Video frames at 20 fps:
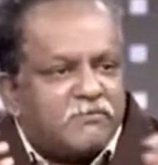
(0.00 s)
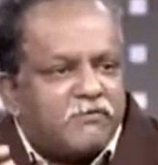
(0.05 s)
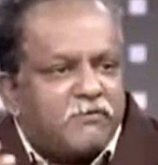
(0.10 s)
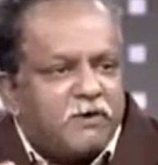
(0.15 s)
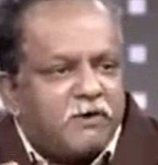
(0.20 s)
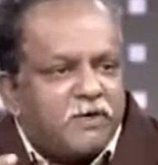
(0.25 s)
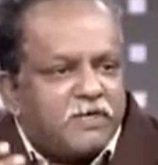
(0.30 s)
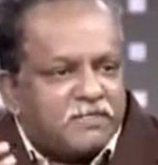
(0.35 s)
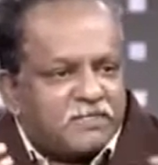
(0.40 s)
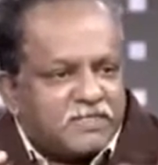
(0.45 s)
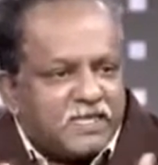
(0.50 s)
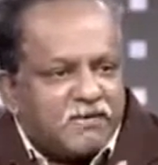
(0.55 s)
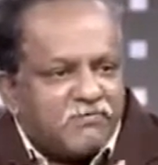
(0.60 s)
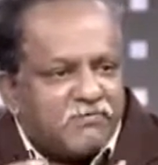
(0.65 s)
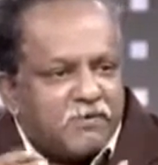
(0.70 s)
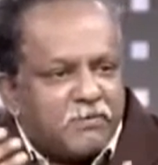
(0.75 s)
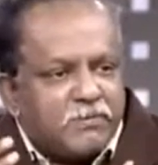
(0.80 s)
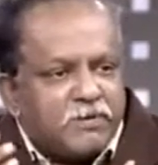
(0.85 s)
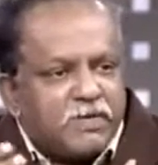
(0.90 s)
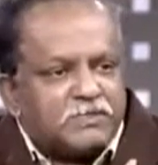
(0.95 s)
to say
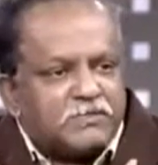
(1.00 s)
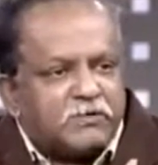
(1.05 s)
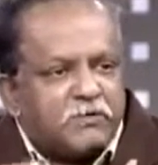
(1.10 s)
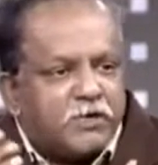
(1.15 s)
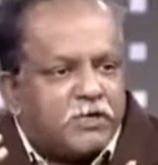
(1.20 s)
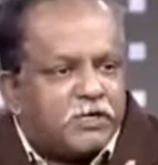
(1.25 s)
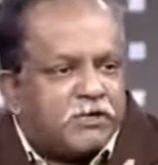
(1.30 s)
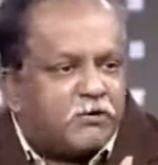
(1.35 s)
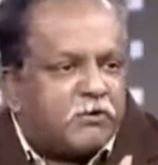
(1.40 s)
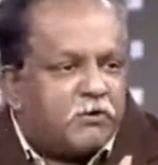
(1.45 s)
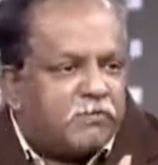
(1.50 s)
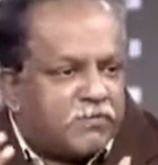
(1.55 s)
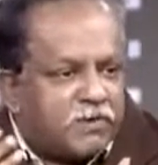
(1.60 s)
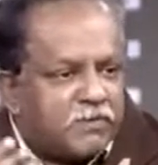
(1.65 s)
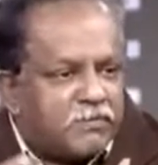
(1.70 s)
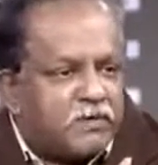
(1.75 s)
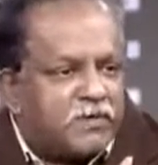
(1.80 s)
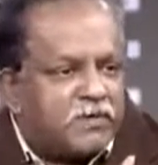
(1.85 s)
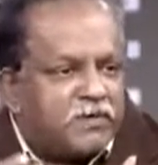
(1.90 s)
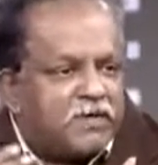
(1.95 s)
is going to go
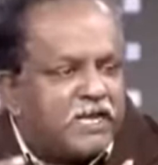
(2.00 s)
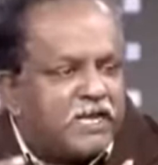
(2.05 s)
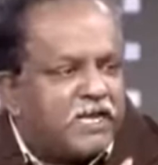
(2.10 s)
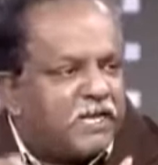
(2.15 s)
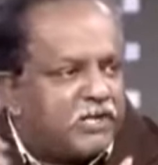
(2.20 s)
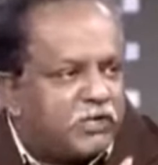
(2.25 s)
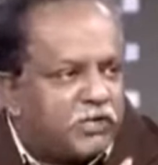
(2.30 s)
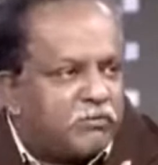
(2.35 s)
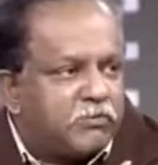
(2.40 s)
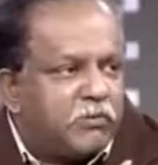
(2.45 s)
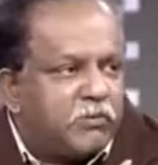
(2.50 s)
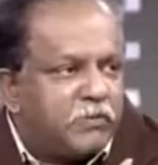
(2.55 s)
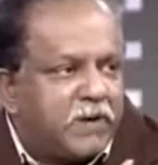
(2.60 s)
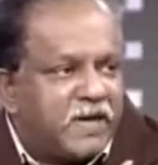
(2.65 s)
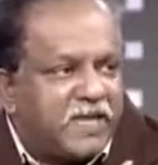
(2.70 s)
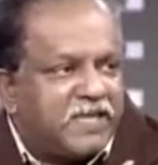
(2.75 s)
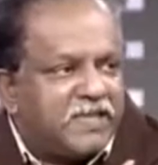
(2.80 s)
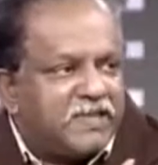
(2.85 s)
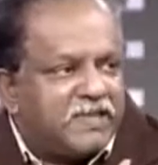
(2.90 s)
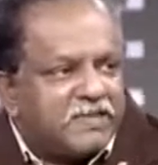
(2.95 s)
from Delhi to
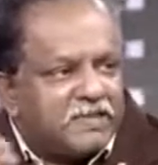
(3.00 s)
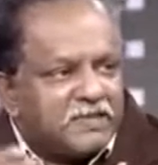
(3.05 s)
Mumbai,